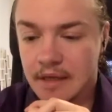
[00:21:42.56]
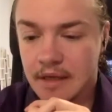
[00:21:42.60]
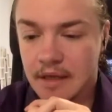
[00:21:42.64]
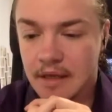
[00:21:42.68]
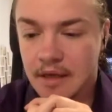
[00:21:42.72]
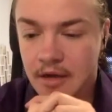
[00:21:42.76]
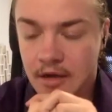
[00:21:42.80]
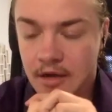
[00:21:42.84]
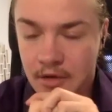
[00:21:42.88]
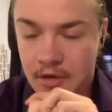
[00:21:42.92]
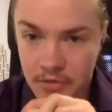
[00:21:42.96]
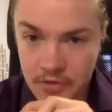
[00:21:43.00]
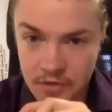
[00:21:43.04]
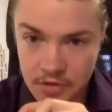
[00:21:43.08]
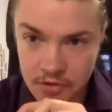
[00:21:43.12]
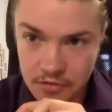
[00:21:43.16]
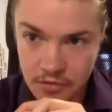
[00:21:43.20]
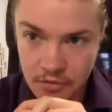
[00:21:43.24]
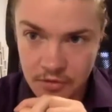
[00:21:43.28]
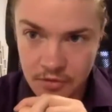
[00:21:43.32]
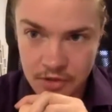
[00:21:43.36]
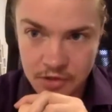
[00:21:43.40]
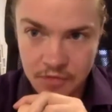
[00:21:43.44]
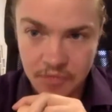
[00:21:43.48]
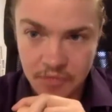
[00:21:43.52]
close
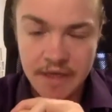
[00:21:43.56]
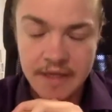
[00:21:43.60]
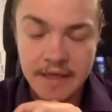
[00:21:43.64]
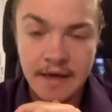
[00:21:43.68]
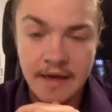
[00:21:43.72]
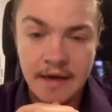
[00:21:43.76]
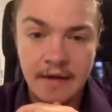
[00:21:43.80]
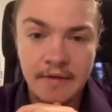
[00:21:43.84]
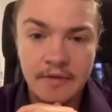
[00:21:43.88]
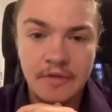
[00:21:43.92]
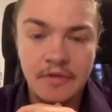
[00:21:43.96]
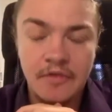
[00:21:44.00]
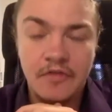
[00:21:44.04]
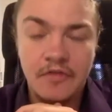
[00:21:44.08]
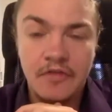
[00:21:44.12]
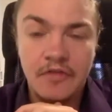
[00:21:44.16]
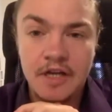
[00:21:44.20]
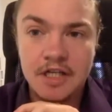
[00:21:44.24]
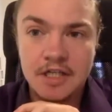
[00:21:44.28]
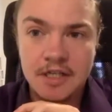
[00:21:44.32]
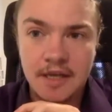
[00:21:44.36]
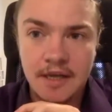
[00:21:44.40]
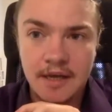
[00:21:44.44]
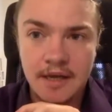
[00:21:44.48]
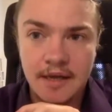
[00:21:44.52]
to Australia, the
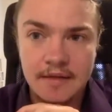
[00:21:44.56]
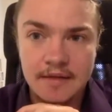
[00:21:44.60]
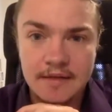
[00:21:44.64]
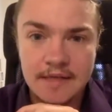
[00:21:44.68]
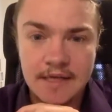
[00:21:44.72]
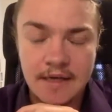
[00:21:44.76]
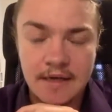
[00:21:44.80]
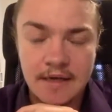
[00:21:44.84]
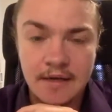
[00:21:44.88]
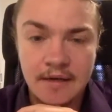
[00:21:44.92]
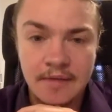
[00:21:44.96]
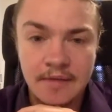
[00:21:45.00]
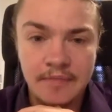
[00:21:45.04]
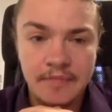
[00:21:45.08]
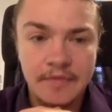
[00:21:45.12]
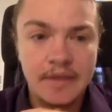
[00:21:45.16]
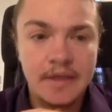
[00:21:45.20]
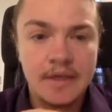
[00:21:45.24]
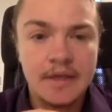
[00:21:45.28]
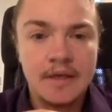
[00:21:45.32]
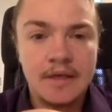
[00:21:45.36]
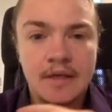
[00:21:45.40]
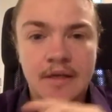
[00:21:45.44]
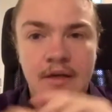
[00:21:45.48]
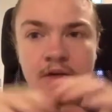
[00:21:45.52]
French had
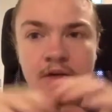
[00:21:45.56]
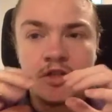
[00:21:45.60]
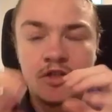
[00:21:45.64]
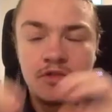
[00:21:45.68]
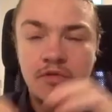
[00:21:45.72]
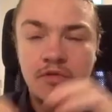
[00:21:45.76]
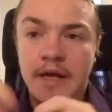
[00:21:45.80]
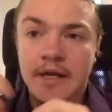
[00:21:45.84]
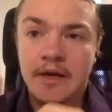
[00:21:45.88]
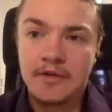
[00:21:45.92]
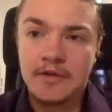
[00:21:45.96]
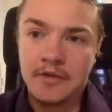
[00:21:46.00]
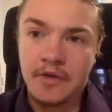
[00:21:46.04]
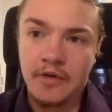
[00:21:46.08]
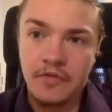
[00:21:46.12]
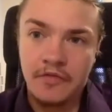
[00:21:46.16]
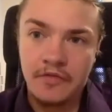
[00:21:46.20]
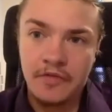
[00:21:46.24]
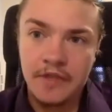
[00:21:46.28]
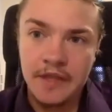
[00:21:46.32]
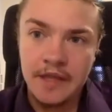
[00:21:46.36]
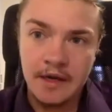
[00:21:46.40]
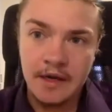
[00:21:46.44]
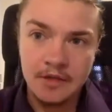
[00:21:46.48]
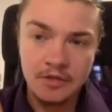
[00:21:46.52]
a tryout of
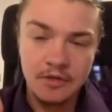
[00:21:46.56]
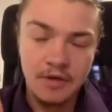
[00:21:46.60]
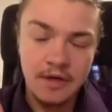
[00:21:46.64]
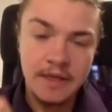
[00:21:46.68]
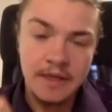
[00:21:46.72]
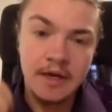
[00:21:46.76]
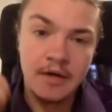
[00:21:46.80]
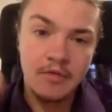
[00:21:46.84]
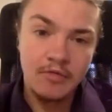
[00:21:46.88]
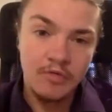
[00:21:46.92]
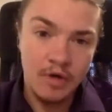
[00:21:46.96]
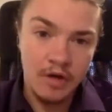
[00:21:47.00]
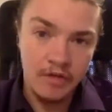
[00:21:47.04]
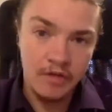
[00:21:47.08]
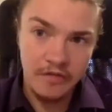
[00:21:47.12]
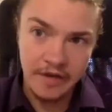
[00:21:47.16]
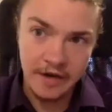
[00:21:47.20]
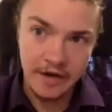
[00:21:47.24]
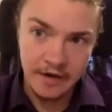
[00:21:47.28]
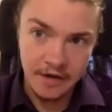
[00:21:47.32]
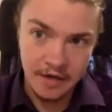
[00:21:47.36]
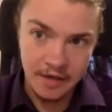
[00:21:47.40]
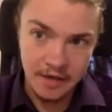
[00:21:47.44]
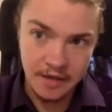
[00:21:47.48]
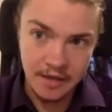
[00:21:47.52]
their nuclear
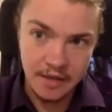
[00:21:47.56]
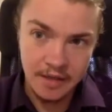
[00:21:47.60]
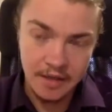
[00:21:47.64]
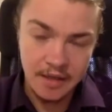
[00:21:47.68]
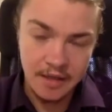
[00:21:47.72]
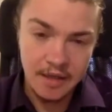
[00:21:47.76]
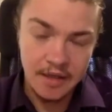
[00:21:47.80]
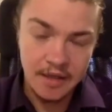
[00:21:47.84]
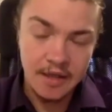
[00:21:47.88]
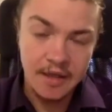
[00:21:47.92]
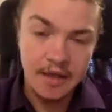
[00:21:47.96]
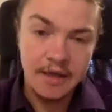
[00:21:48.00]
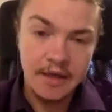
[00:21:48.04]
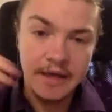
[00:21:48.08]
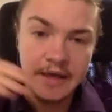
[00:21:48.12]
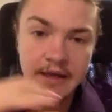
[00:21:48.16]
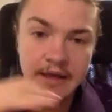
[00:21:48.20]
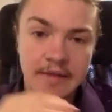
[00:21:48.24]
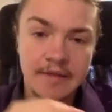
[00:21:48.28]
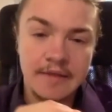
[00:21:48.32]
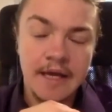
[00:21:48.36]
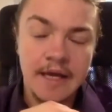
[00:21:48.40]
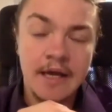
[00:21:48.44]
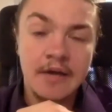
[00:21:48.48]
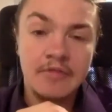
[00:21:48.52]
warfare.
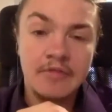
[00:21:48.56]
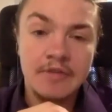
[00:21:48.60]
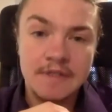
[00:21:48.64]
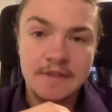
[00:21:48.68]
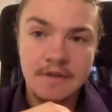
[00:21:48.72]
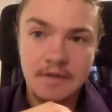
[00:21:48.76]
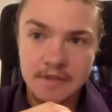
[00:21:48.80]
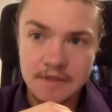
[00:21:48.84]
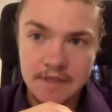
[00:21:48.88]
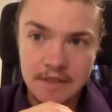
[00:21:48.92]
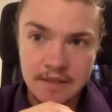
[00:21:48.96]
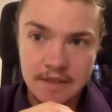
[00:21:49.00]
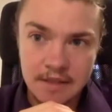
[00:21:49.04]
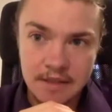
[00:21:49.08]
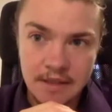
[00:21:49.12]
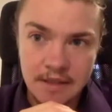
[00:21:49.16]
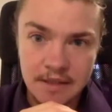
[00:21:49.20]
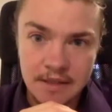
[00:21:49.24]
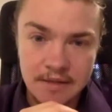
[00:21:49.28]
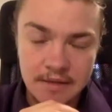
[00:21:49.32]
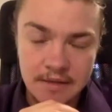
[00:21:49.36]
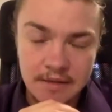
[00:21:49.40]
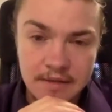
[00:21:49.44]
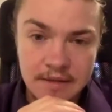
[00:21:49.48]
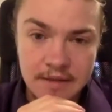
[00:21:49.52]
And that resulted
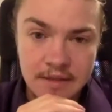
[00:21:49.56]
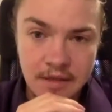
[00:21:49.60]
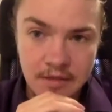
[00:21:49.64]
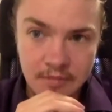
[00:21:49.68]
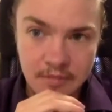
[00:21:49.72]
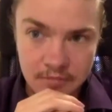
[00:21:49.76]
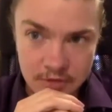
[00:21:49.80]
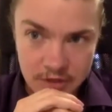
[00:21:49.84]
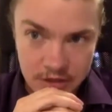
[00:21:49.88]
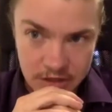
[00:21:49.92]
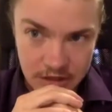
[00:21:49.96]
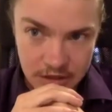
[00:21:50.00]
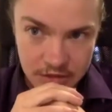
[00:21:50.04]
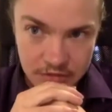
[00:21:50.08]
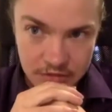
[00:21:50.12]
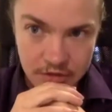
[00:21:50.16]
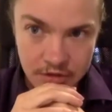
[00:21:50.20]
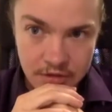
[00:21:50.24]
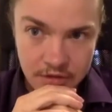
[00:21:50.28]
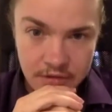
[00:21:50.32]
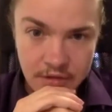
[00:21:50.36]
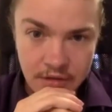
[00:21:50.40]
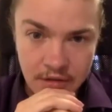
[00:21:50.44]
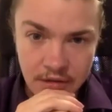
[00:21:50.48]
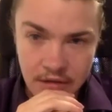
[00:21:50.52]
in some
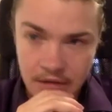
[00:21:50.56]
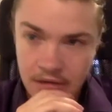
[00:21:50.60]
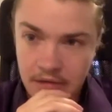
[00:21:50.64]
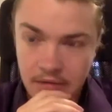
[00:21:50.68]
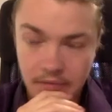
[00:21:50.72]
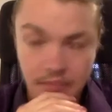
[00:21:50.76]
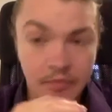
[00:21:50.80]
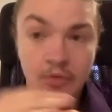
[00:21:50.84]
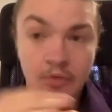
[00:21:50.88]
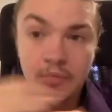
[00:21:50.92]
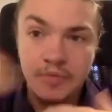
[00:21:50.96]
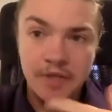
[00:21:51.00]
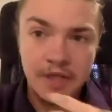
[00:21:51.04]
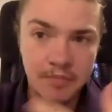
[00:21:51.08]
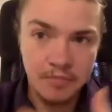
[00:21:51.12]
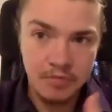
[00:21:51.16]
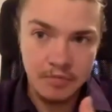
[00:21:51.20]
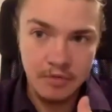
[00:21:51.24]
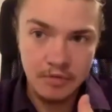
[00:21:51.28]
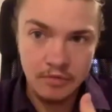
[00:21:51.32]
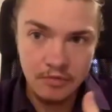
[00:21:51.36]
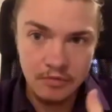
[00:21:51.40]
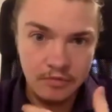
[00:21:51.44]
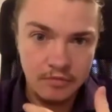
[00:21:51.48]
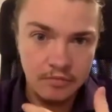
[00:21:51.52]
children or
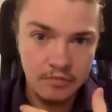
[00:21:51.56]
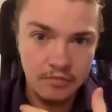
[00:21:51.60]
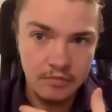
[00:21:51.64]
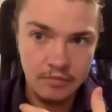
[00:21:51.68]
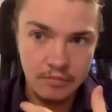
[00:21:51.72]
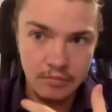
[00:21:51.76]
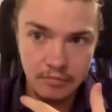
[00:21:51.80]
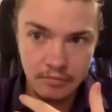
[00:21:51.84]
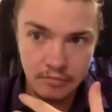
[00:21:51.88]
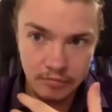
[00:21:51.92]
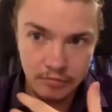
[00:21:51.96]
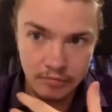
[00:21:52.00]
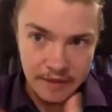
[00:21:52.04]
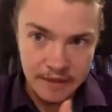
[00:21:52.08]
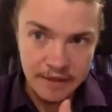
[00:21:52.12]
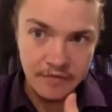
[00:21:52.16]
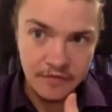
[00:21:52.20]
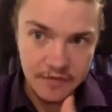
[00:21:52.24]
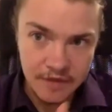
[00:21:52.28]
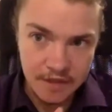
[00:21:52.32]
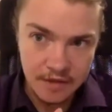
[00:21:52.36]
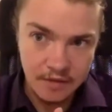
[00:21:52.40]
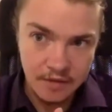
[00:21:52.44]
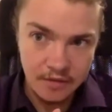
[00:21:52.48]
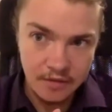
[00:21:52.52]
people who
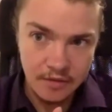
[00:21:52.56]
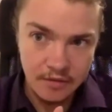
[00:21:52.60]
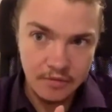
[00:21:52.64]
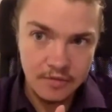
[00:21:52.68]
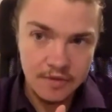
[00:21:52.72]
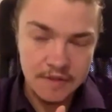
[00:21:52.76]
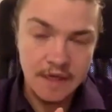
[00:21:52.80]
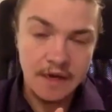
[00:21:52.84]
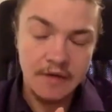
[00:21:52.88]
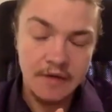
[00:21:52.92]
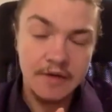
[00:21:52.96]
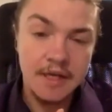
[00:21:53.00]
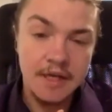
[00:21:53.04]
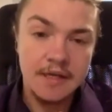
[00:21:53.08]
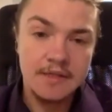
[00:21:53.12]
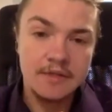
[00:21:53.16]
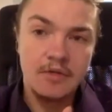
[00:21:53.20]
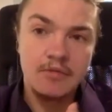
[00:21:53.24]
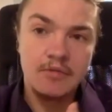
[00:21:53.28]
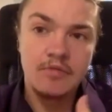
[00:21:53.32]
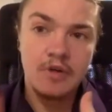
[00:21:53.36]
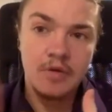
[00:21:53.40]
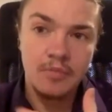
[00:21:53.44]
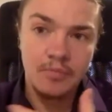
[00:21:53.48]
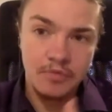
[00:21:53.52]
lived in those areas
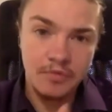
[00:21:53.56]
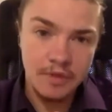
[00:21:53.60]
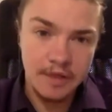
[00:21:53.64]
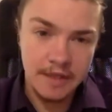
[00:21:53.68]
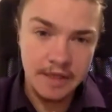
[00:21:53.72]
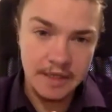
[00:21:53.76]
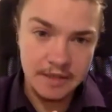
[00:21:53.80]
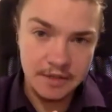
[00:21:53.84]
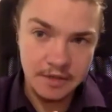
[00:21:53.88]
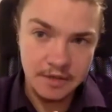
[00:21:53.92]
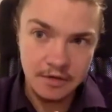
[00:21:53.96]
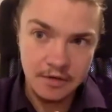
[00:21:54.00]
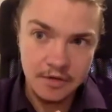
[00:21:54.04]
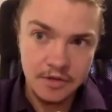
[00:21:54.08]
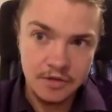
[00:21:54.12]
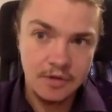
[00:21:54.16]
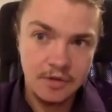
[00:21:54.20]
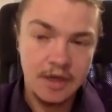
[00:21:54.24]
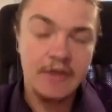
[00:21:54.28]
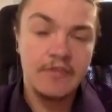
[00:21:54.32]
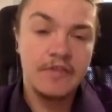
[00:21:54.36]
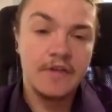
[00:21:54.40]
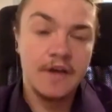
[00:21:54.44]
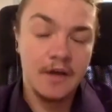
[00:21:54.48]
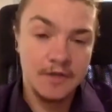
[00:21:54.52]
or were born later to
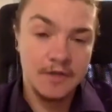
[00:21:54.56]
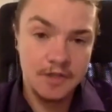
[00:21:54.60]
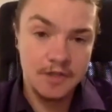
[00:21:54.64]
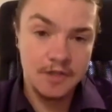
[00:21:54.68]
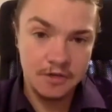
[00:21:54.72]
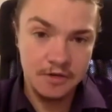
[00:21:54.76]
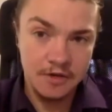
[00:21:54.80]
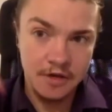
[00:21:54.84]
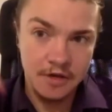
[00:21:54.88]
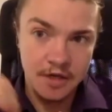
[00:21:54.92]
have cancer.